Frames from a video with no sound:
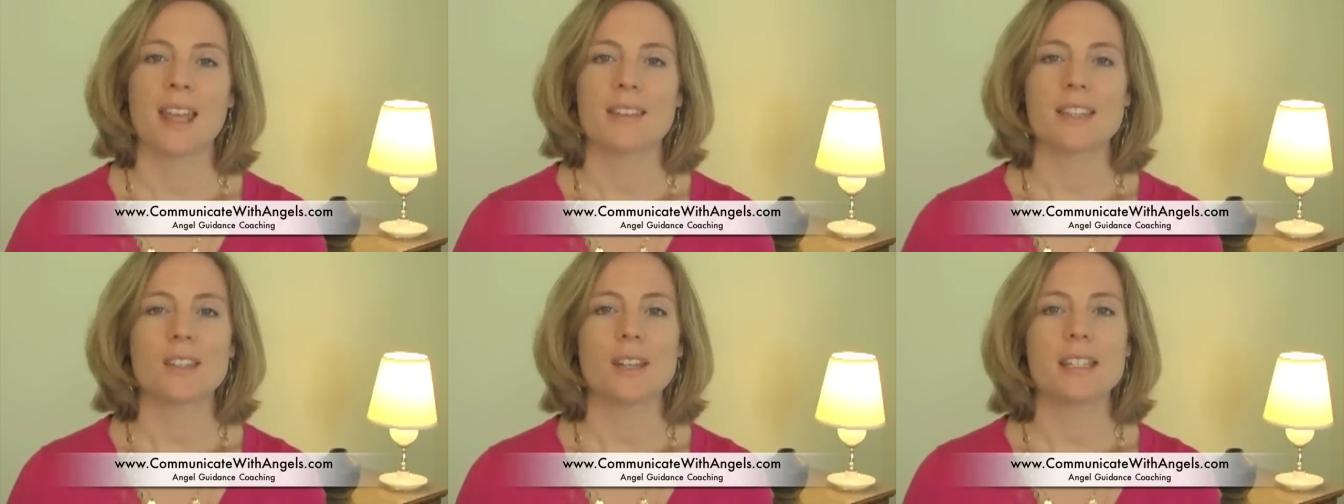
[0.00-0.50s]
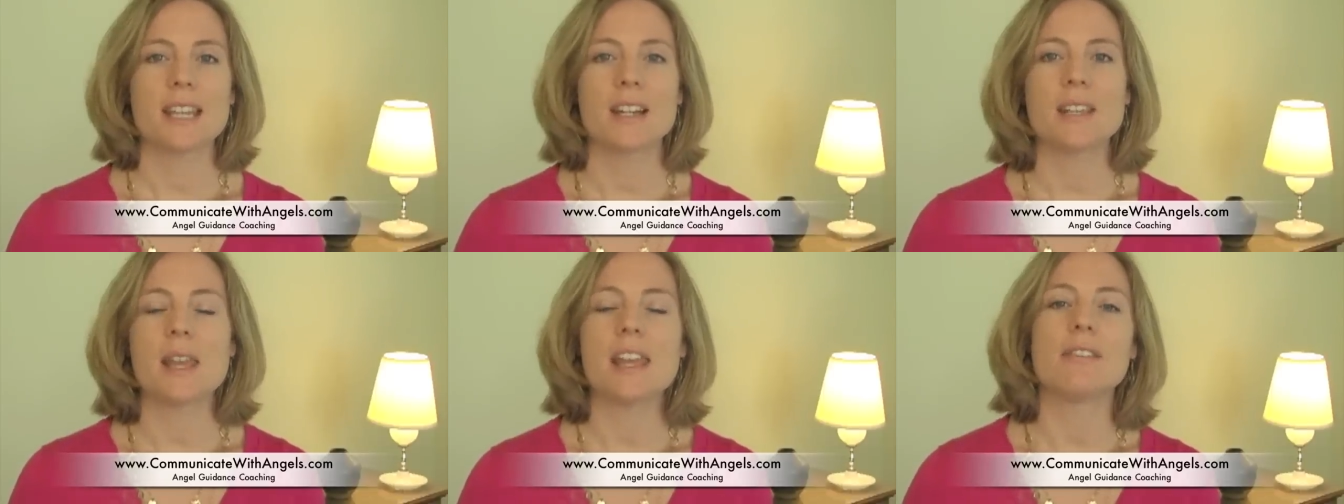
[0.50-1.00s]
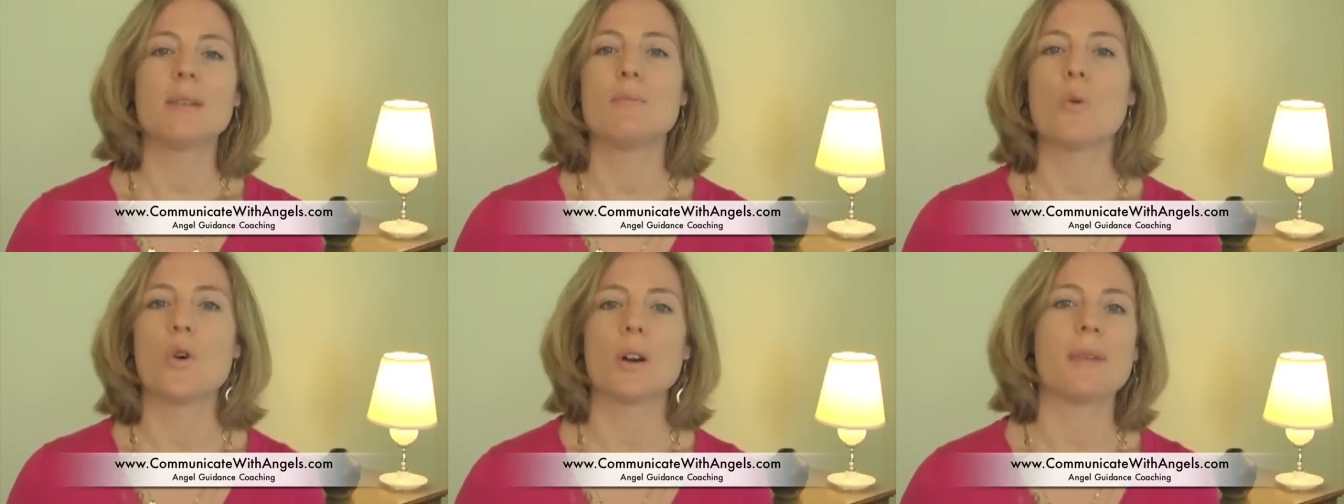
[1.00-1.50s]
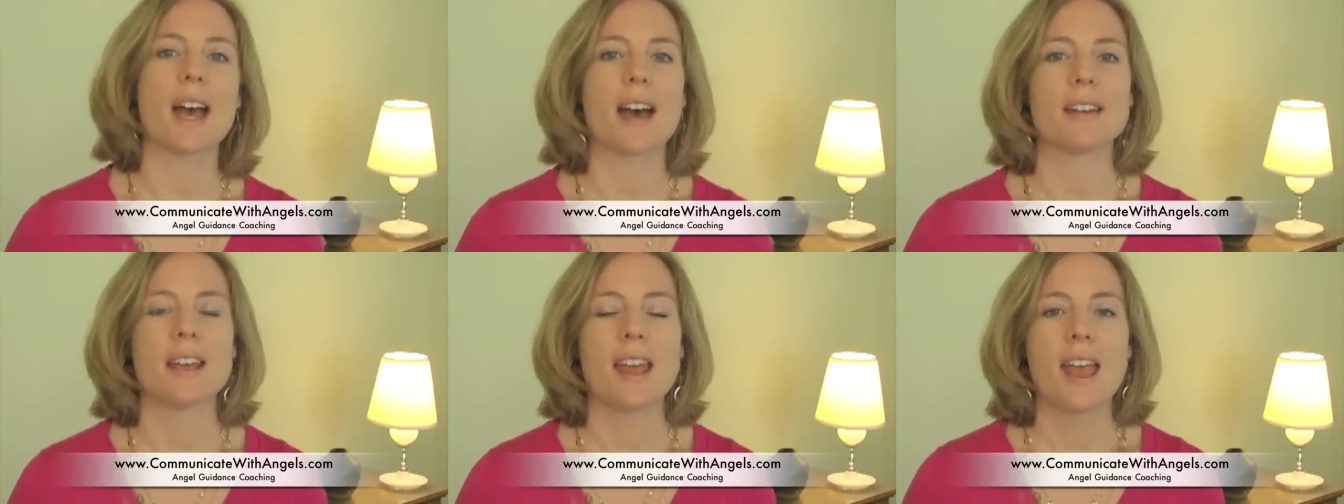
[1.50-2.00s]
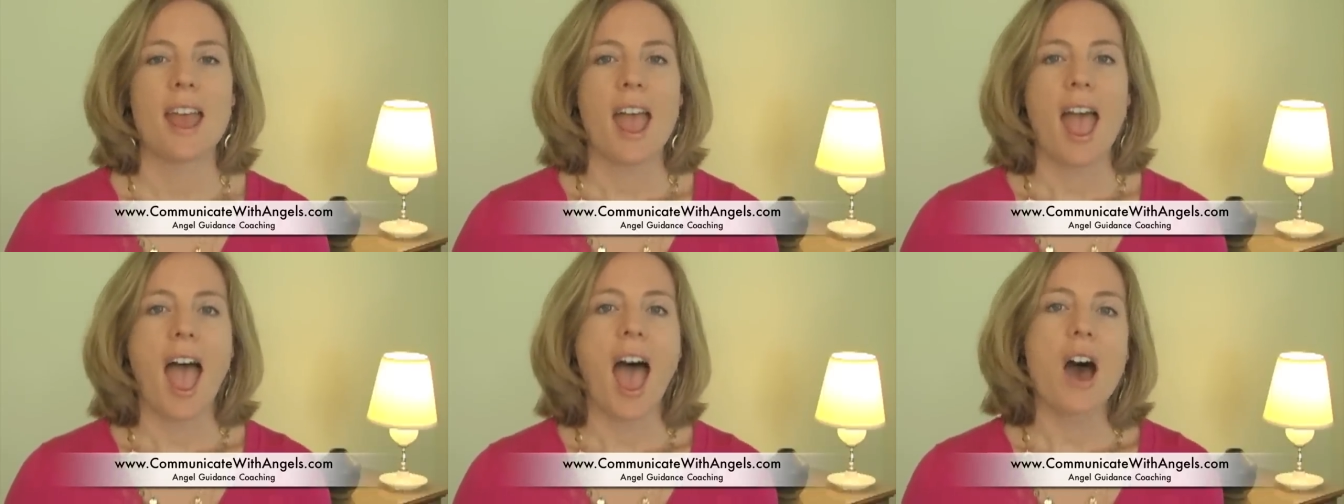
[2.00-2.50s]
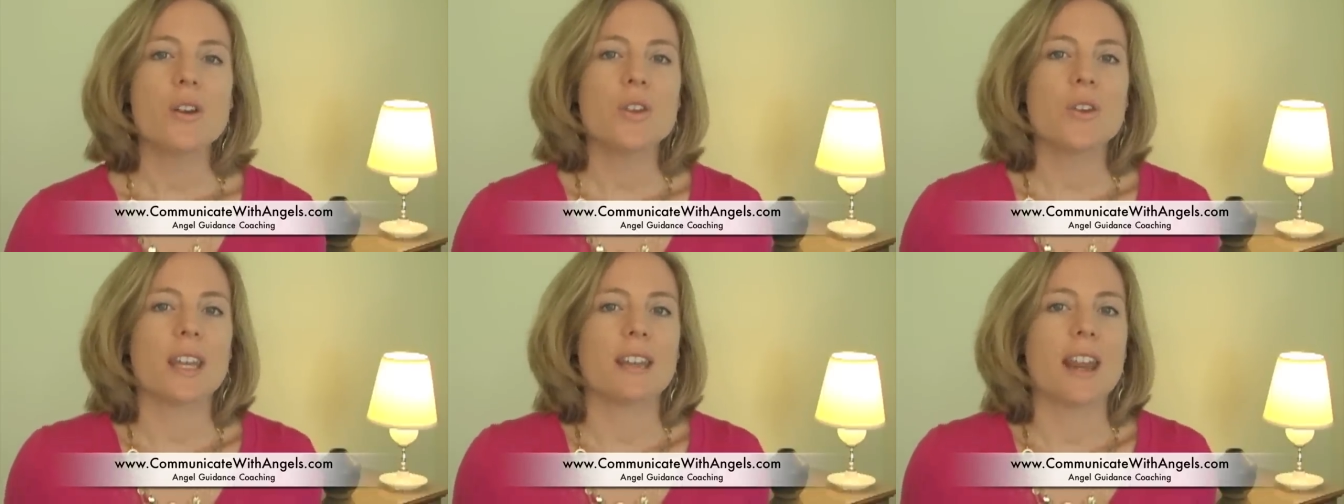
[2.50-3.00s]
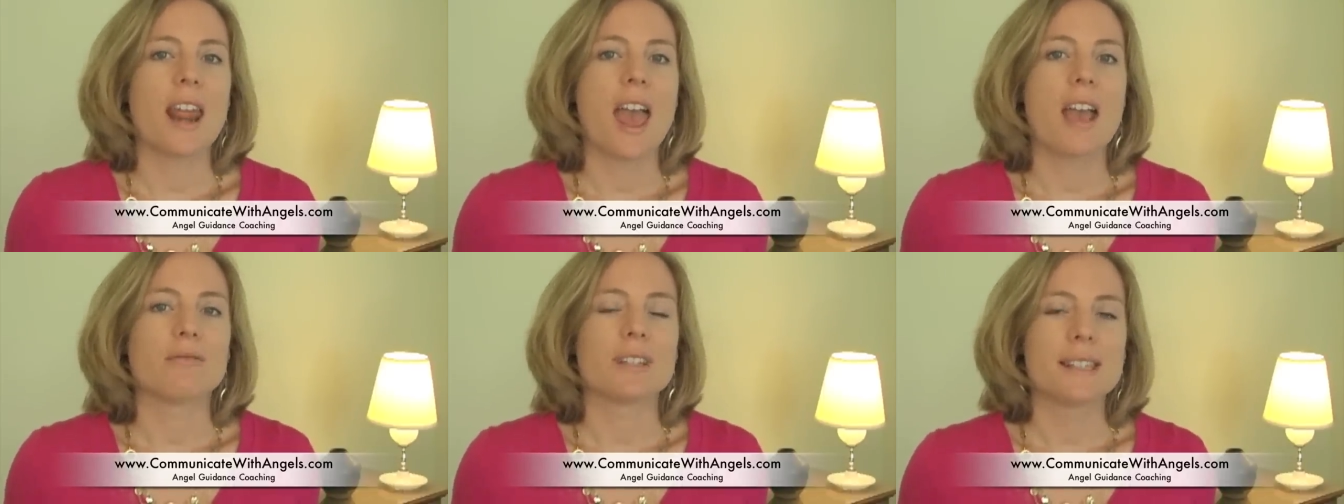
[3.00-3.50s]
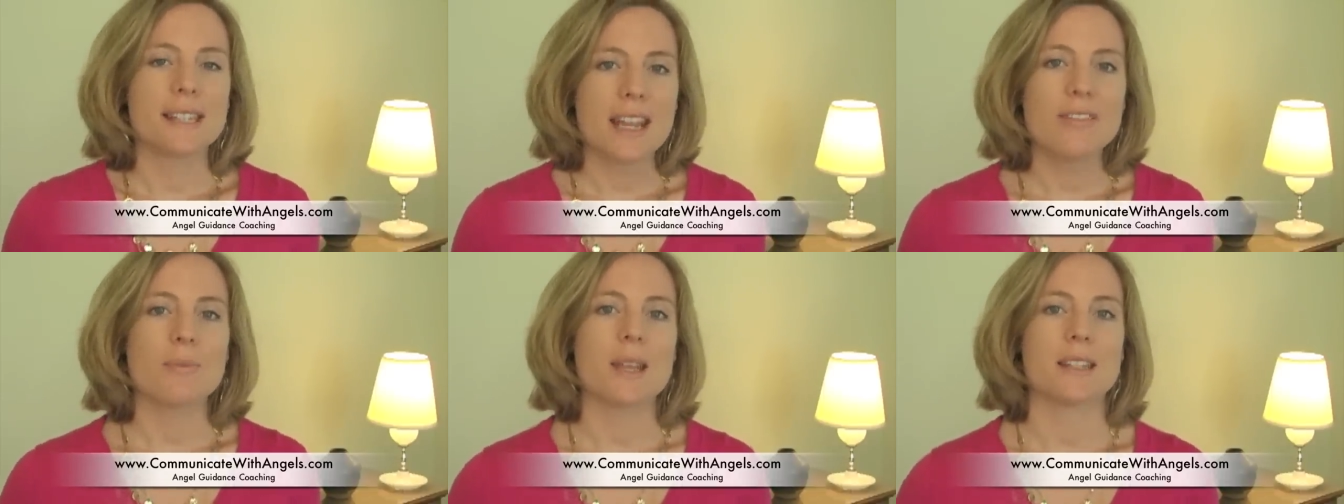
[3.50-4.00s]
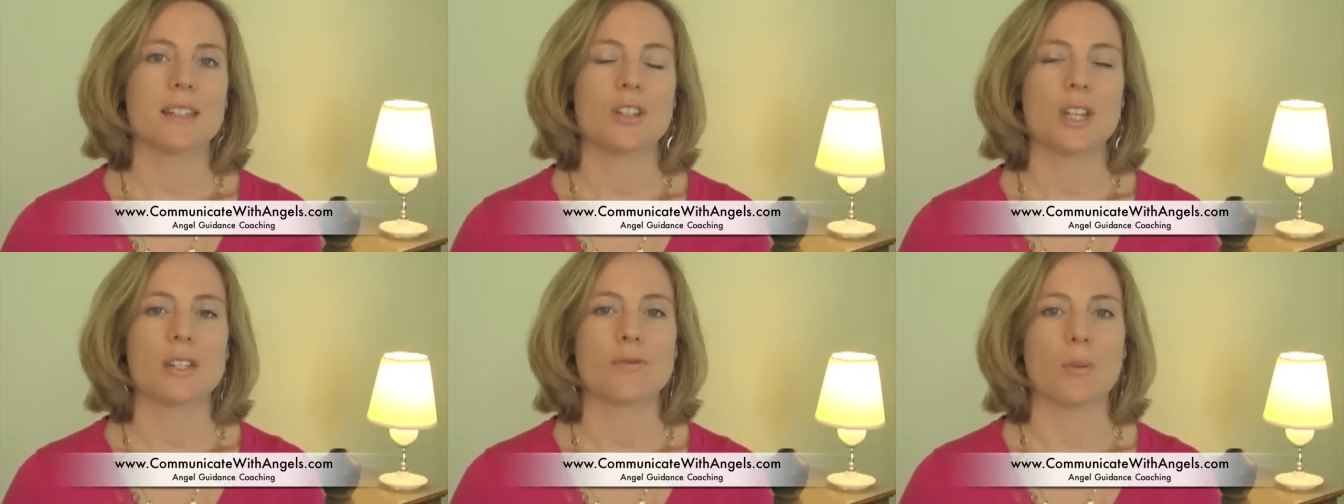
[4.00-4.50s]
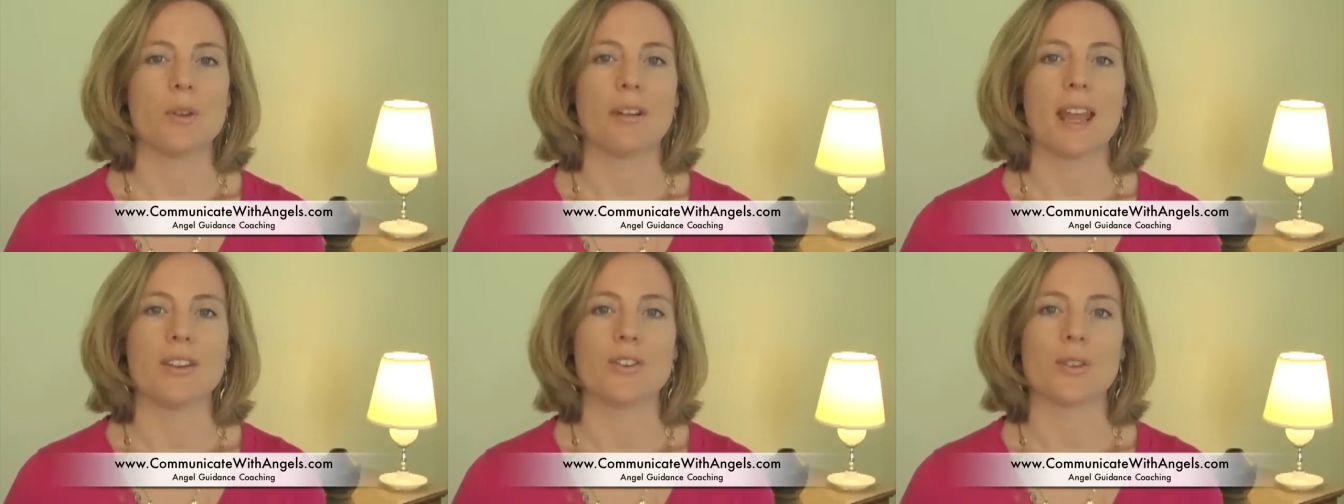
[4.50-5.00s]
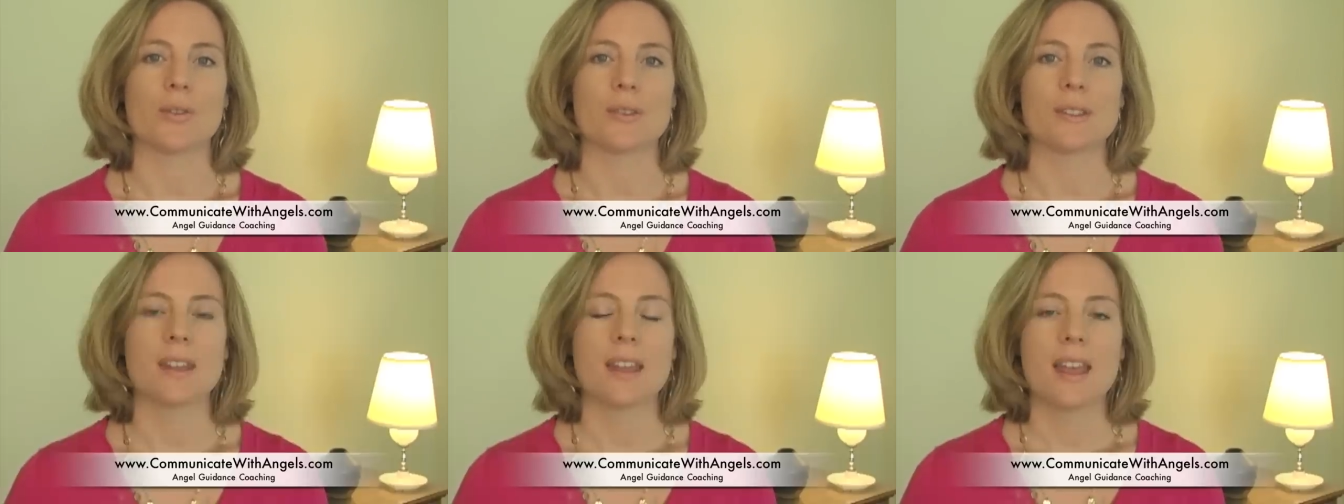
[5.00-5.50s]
That's going to tell you even more about how you can receive messages from your angels